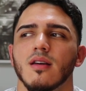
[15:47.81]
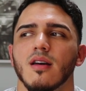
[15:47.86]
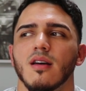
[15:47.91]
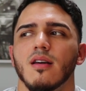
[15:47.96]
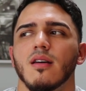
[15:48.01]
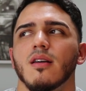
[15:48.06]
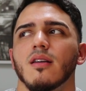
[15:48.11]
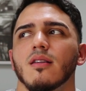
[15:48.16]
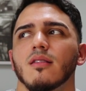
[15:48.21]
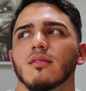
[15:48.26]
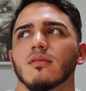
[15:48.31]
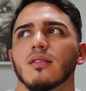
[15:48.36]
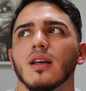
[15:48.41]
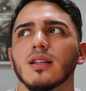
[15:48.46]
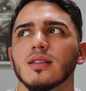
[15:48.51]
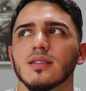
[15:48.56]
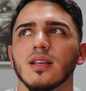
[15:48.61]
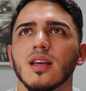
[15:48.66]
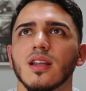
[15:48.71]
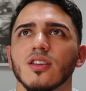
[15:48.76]
and
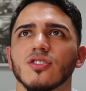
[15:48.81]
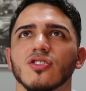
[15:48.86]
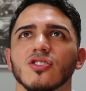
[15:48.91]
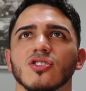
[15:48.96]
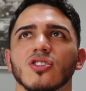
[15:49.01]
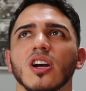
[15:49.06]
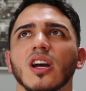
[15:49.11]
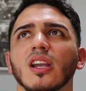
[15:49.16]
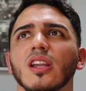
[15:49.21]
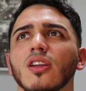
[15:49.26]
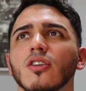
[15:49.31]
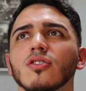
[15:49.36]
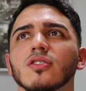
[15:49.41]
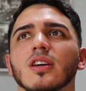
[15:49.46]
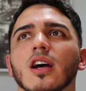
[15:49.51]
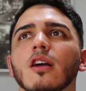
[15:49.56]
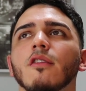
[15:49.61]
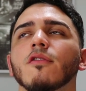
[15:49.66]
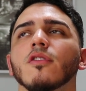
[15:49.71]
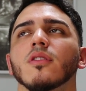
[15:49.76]
that's it. It just took a little
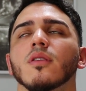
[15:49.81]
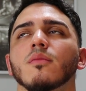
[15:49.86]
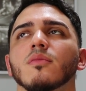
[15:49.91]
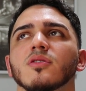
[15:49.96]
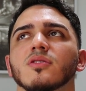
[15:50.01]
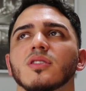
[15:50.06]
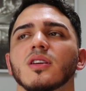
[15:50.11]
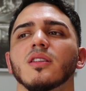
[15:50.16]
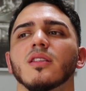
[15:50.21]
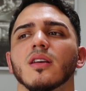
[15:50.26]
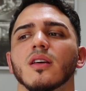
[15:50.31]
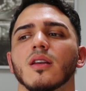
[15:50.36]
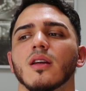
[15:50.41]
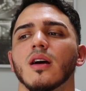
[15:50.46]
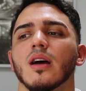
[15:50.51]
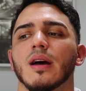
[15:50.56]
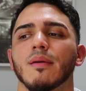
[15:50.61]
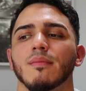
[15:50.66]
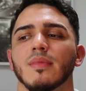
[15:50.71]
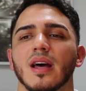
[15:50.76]
time for them to see that
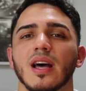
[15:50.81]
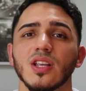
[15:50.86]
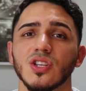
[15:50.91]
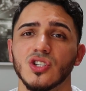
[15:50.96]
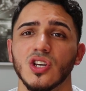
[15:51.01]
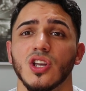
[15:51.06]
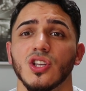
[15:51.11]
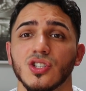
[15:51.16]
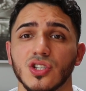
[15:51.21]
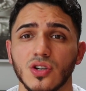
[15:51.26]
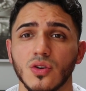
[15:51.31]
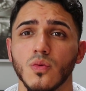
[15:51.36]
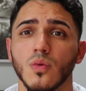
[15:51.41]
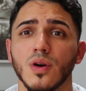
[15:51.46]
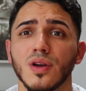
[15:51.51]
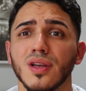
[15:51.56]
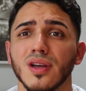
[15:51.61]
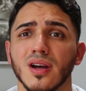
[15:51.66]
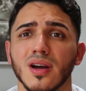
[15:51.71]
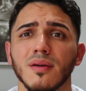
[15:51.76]
I'm not changing who I
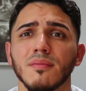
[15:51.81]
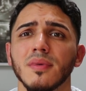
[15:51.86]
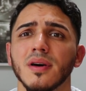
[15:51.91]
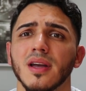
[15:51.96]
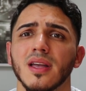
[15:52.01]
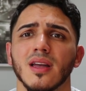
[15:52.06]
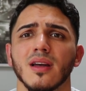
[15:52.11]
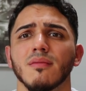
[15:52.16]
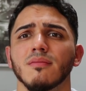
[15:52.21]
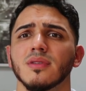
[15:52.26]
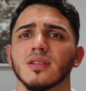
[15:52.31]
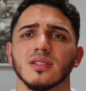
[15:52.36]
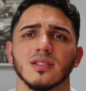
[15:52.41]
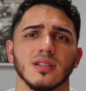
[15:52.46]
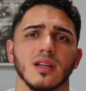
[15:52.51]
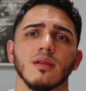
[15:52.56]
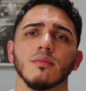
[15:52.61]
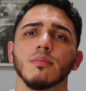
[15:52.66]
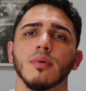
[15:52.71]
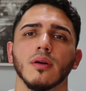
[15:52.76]
am. I am the
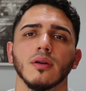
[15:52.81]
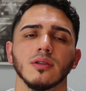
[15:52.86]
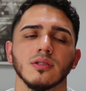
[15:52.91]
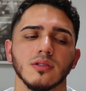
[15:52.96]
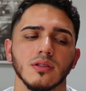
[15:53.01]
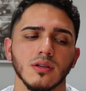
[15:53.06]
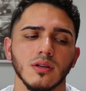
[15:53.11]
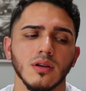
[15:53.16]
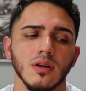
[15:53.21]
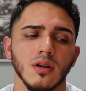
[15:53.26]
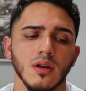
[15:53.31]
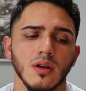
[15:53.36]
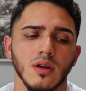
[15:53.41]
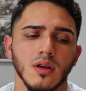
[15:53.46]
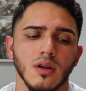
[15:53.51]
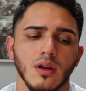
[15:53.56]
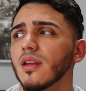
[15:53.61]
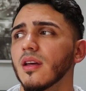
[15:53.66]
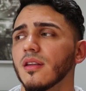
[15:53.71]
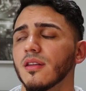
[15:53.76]
same person.
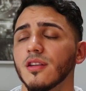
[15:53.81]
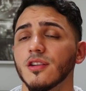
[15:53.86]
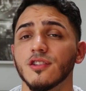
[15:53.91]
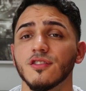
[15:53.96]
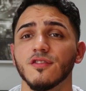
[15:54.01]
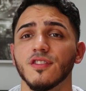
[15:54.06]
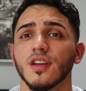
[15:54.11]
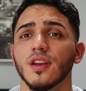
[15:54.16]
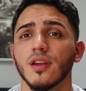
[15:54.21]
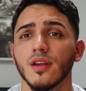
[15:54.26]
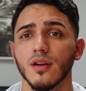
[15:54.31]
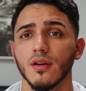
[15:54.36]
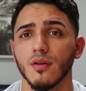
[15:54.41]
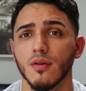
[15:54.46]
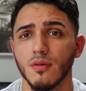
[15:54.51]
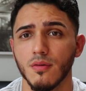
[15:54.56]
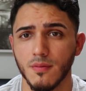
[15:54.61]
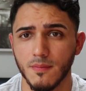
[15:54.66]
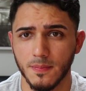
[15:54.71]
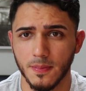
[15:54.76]
This
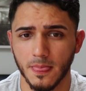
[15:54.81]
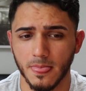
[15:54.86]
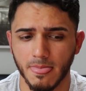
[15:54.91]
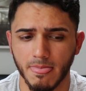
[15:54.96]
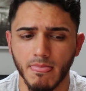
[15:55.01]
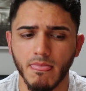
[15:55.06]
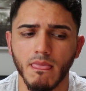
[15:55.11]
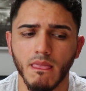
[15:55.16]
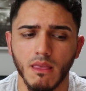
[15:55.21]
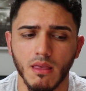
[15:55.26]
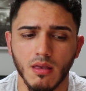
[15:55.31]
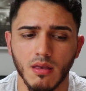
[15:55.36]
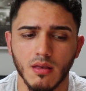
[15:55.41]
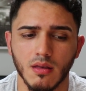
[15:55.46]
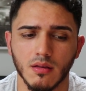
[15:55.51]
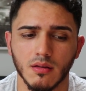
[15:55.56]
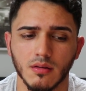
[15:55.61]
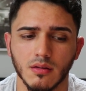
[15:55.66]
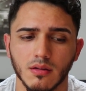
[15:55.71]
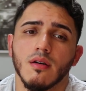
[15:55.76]
video
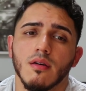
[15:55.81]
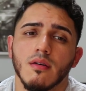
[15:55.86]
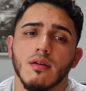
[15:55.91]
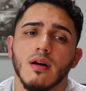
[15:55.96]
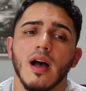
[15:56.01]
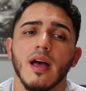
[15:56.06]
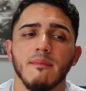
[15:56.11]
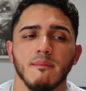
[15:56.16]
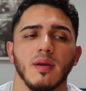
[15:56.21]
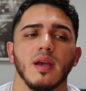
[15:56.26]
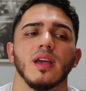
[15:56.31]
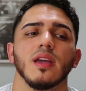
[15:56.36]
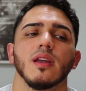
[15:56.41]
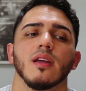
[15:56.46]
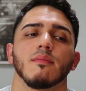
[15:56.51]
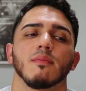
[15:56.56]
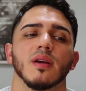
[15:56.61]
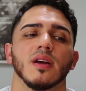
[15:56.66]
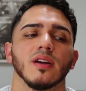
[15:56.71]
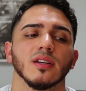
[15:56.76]
I made it
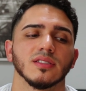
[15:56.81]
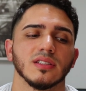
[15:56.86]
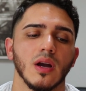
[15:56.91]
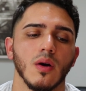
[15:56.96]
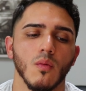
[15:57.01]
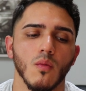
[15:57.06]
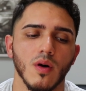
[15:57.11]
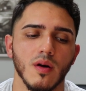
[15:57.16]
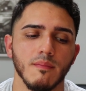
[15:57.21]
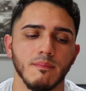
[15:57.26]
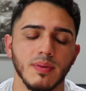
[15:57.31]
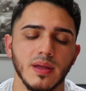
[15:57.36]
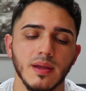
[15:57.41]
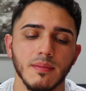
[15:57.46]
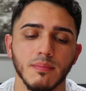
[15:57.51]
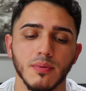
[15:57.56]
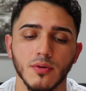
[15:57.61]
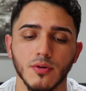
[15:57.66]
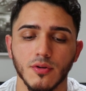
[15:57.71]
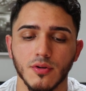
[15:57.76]
because I want
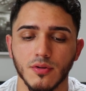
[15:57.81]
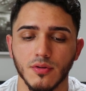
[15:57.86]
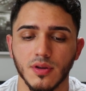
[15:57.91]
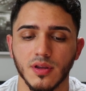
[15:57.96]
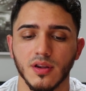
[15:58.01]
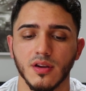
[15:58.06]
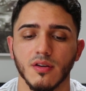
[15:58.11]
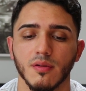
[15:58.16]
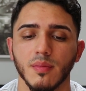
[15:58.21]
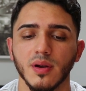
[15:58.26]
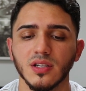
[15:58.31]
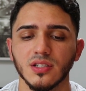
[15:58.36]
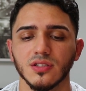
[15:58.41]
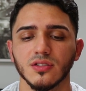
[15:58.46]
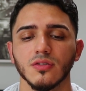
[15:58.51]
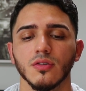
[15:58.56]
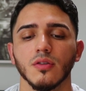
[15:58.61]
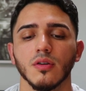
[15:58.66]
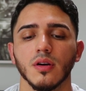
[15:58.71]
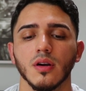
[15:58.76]
people to hear my
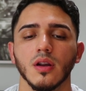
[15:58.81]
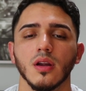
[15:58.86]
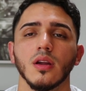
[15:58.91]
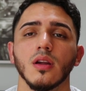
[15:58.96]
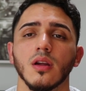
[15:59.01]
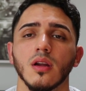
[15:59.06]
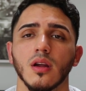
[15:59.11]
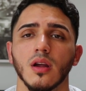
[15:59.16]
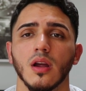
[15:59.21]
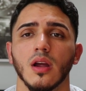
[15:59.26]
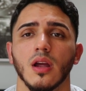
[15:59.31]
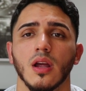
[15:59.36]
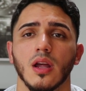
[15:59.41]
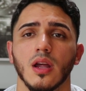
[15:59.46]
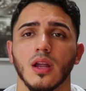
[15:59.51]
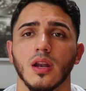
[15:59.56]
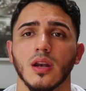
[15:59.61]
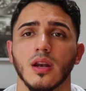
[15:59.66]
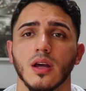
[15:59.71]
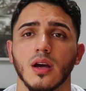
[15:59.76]
story
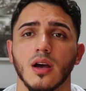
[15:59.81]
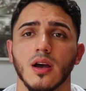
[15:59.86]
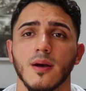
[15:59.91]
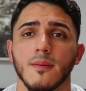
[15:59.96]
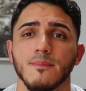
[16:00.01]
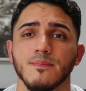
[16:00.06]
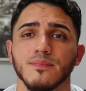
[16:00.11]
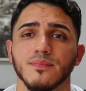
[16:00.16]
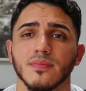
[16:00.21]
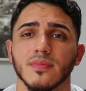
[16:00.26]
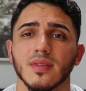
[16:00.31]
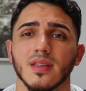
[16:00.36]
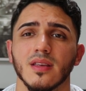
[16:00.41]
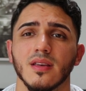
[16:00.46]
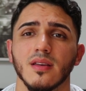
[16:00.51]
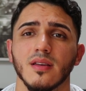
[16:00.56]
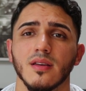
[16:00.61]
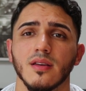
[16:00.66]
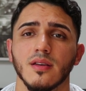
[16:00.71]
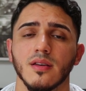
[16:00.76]
and uh,
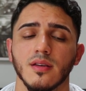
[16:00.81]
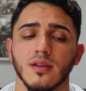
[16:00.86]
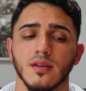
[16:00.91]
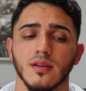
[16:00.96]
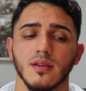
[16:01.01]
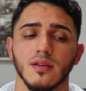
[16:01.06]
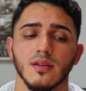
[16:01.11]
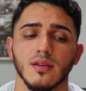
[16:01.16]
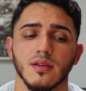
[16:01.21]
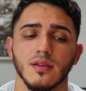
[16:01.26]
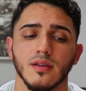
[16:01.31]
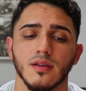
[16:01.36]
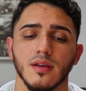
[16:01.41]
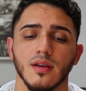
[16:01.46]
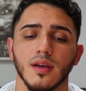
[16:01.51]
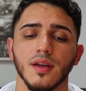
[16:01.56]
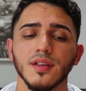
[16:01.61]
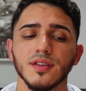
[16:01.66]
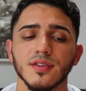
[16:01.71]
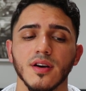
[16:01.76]

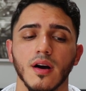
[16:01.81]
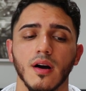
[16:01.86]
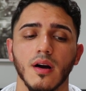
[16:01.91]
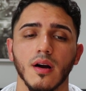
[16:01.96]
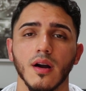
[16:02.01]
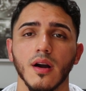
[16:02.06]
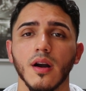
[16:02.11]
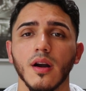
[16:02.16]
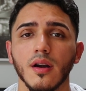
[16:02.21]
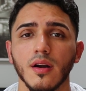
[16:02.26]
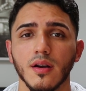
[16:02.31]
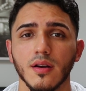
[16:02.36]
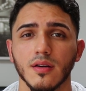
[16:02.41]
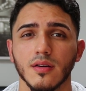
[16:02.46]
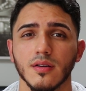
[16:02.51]
it's hard.